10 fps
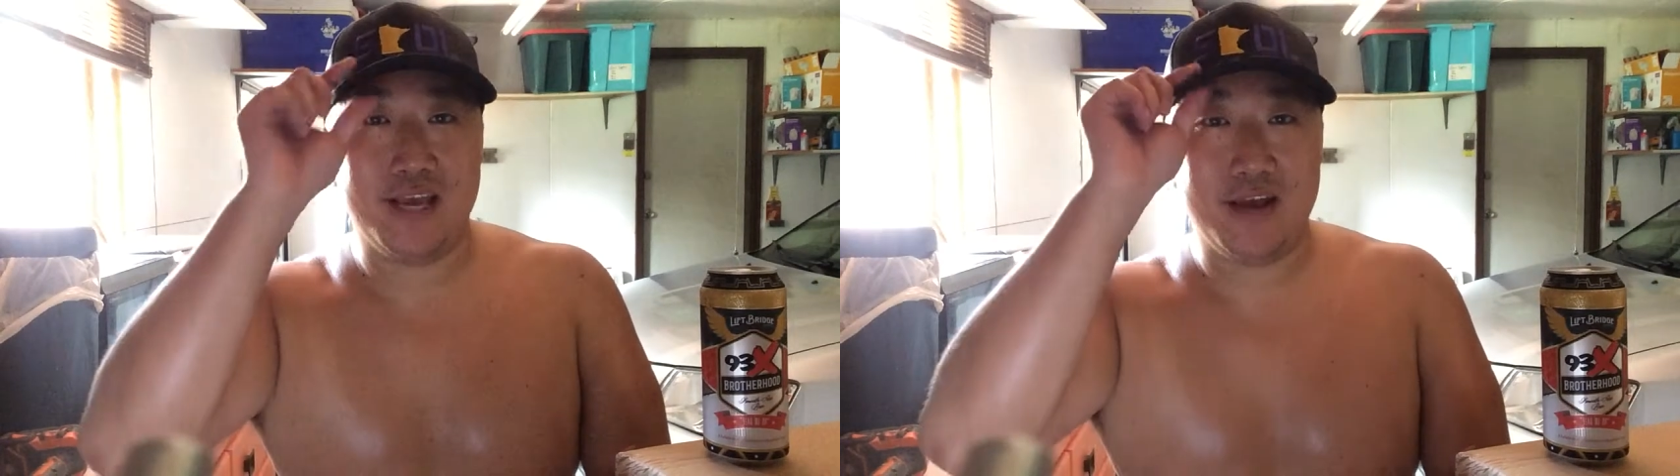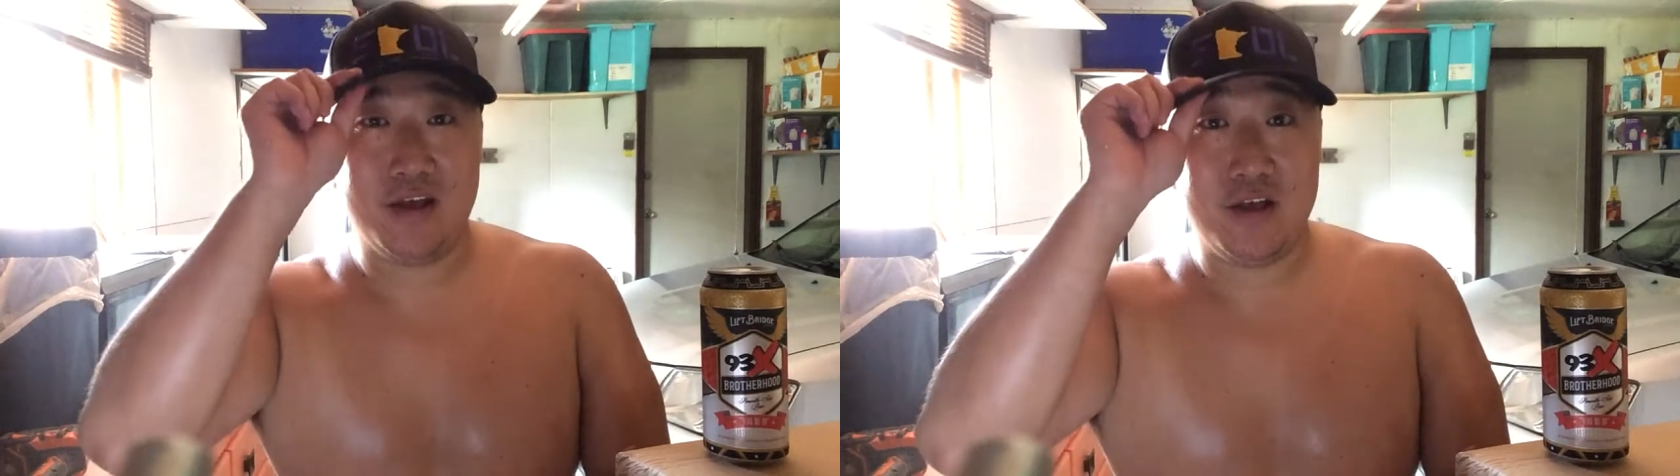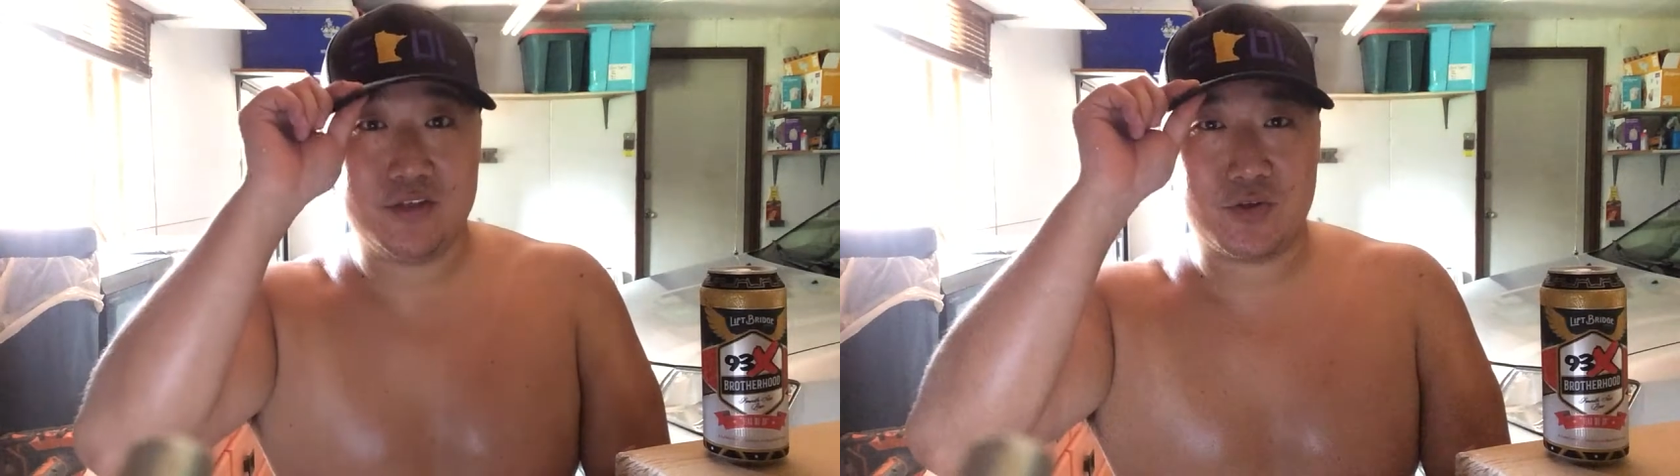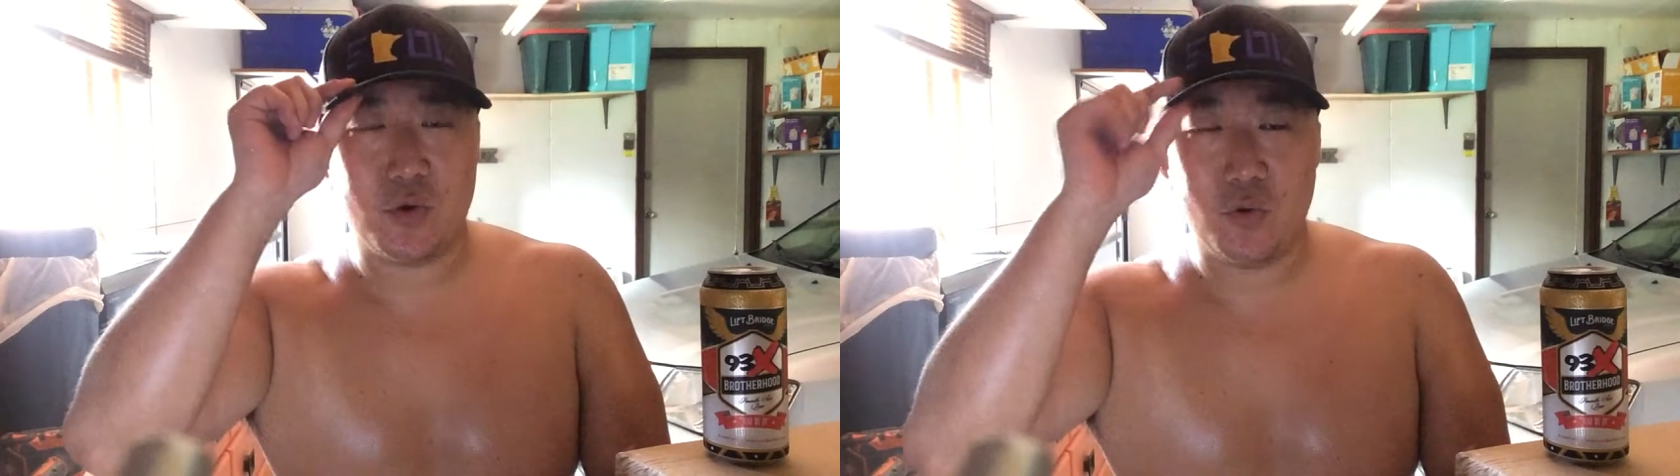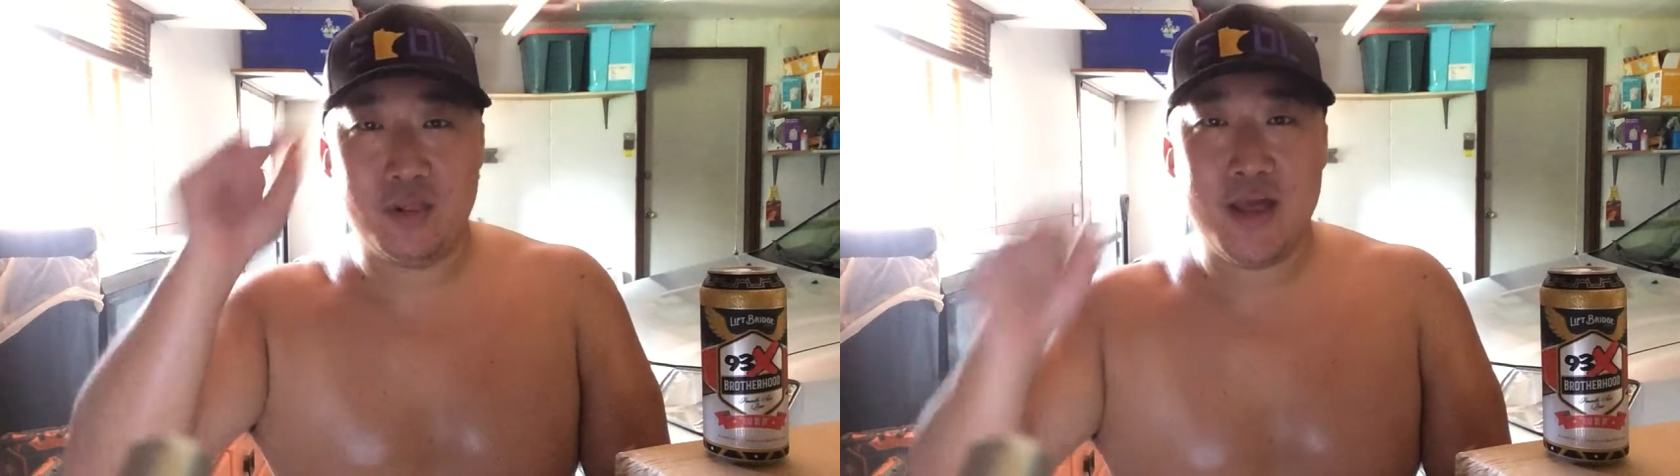Yeah, it's
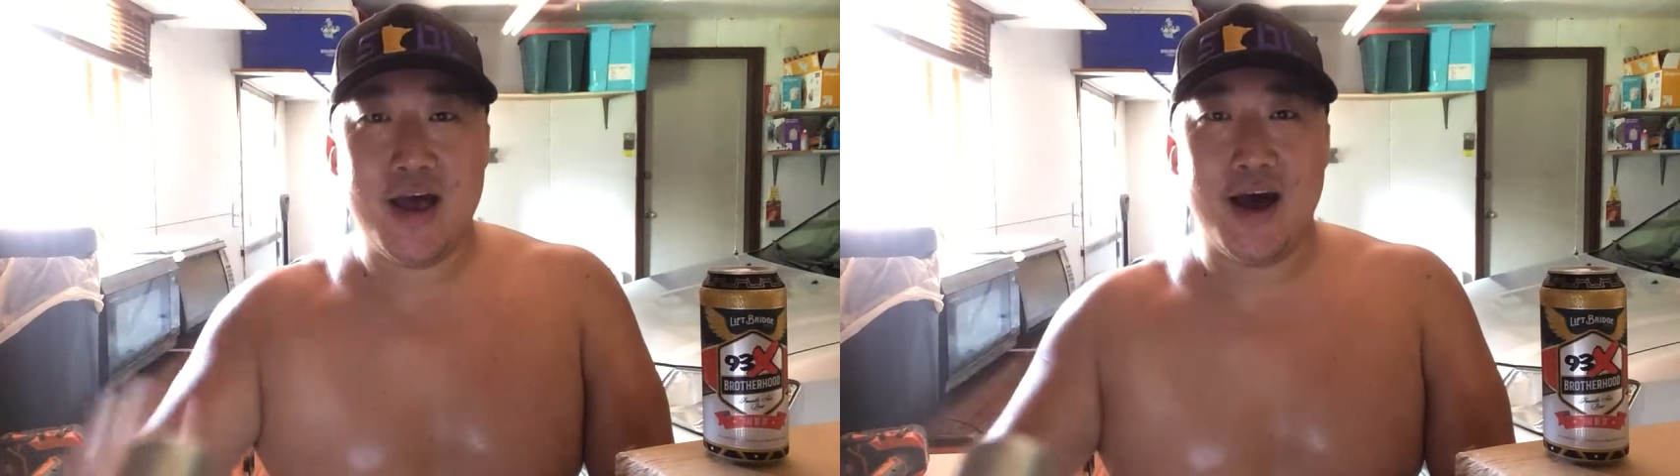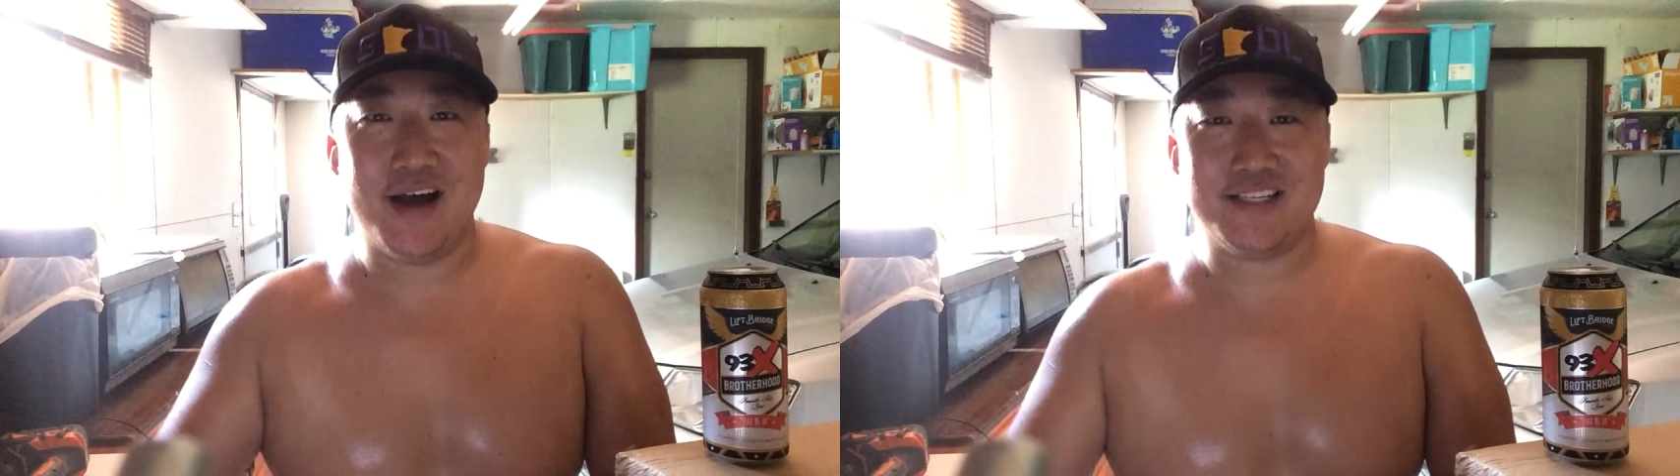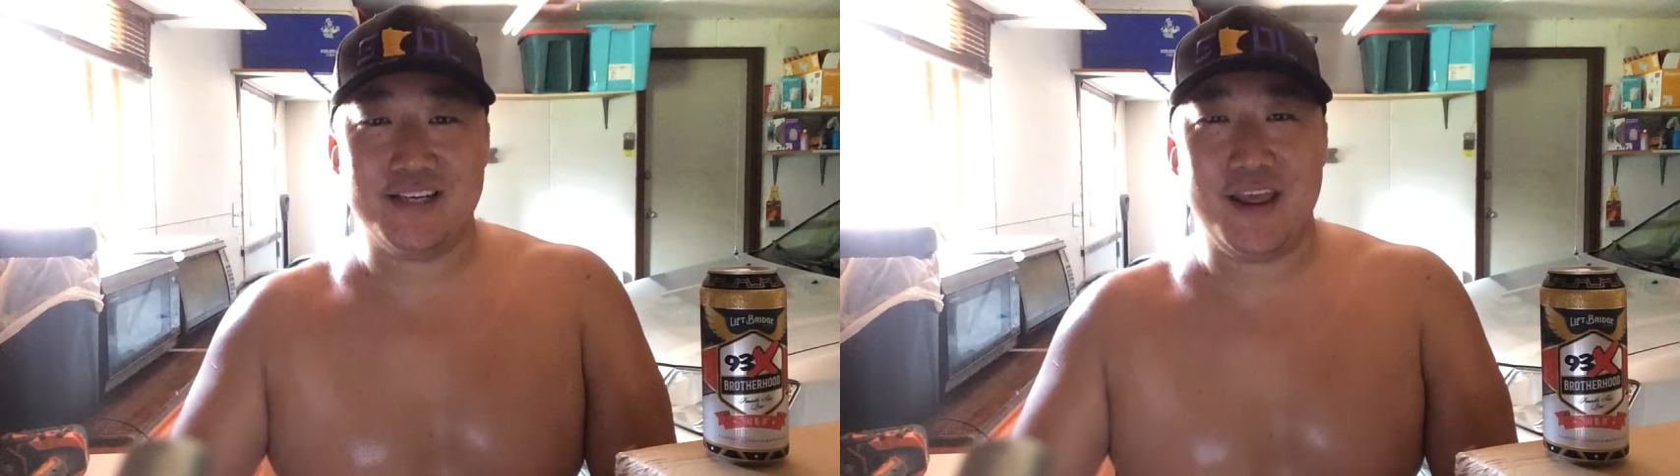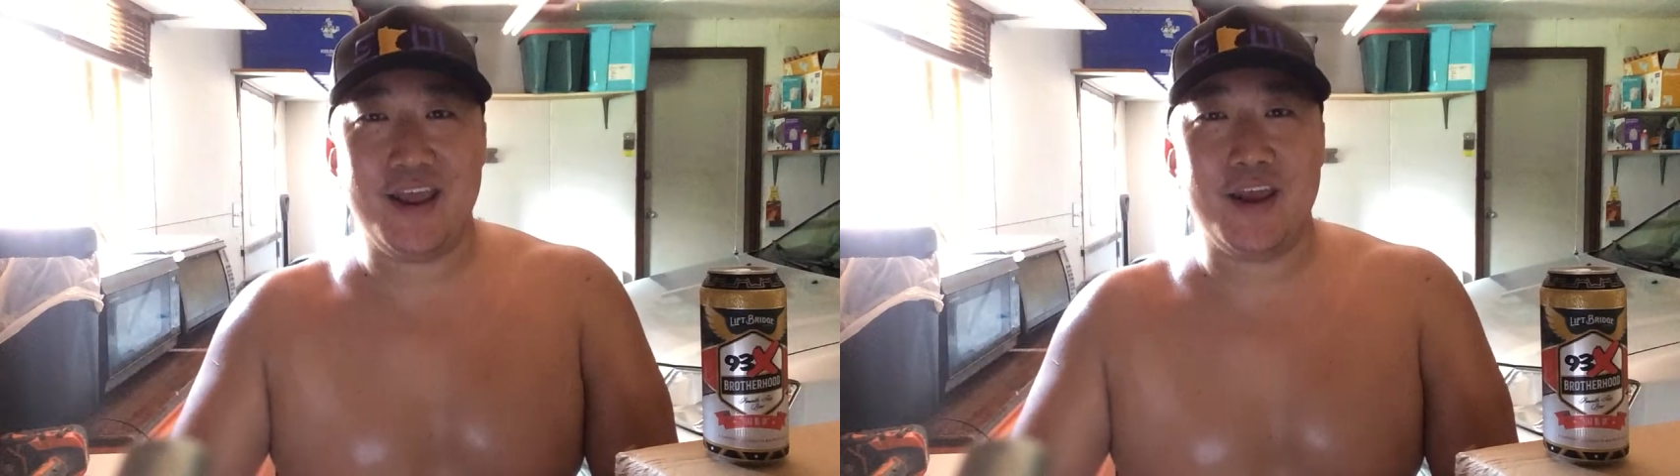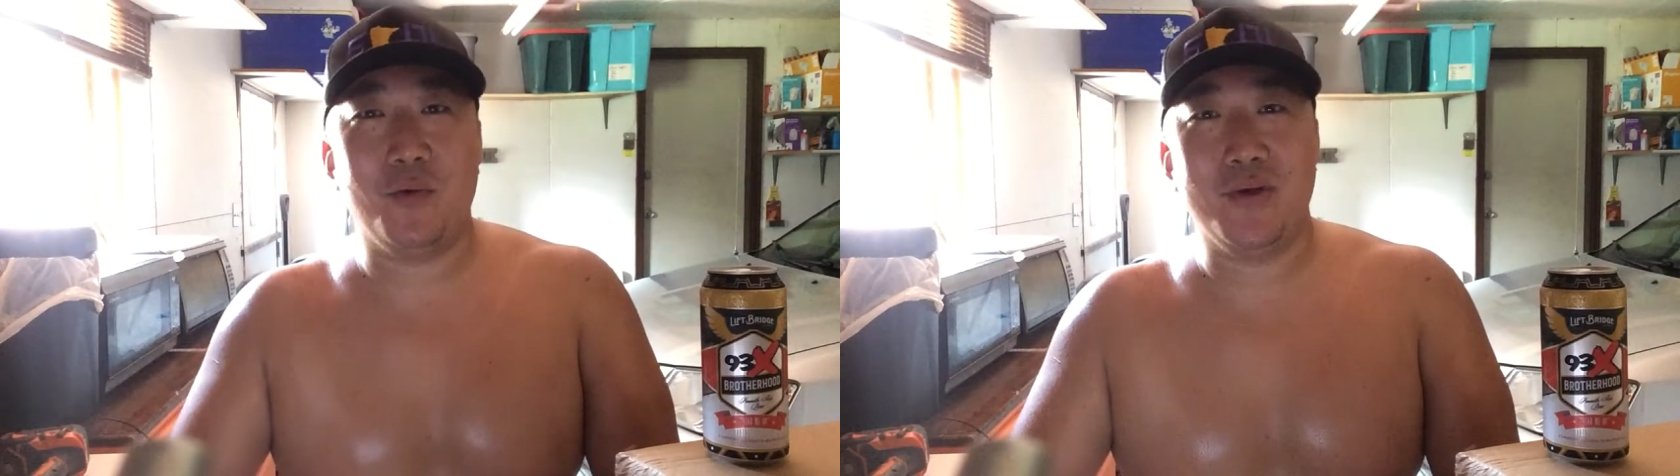cool.
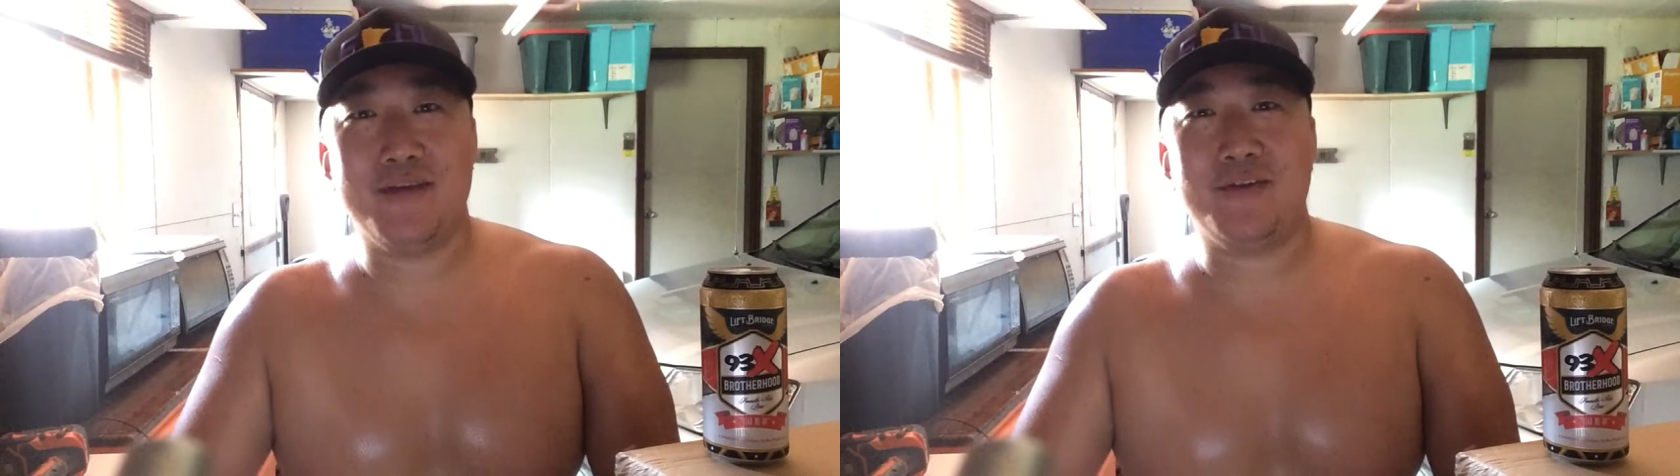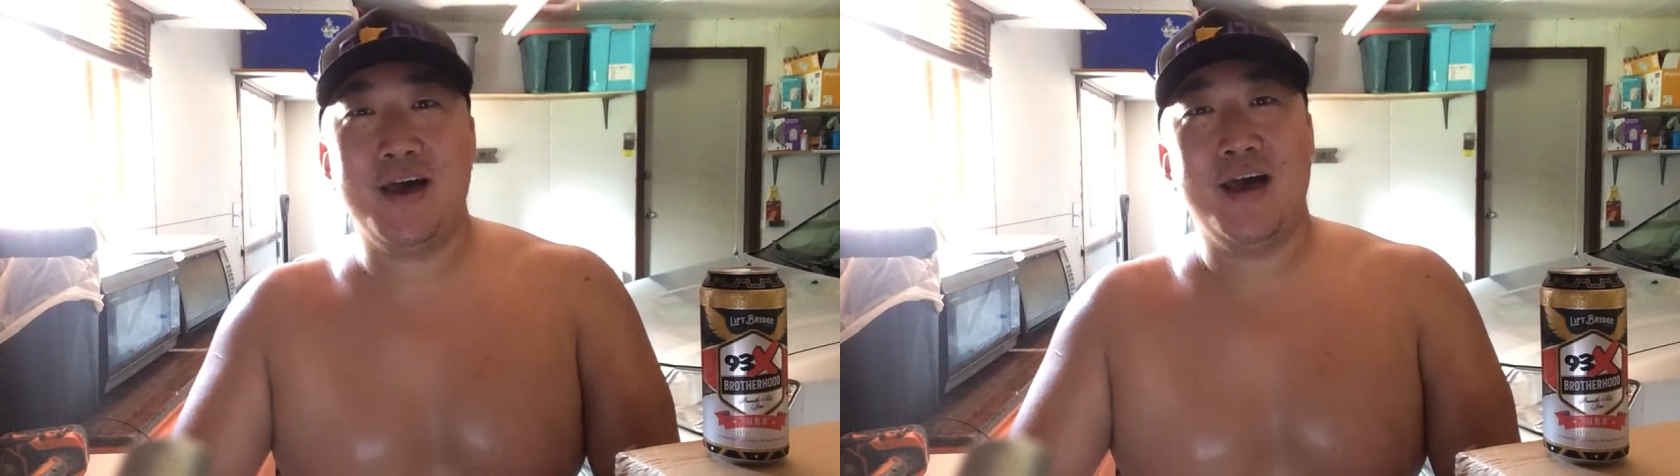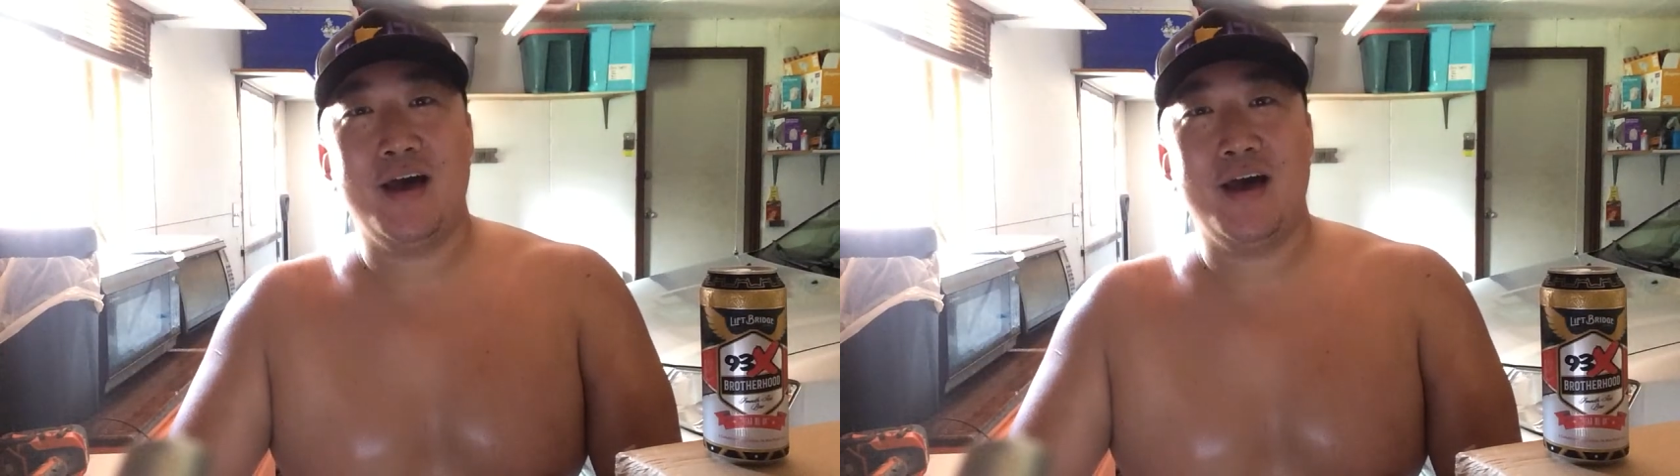Today we have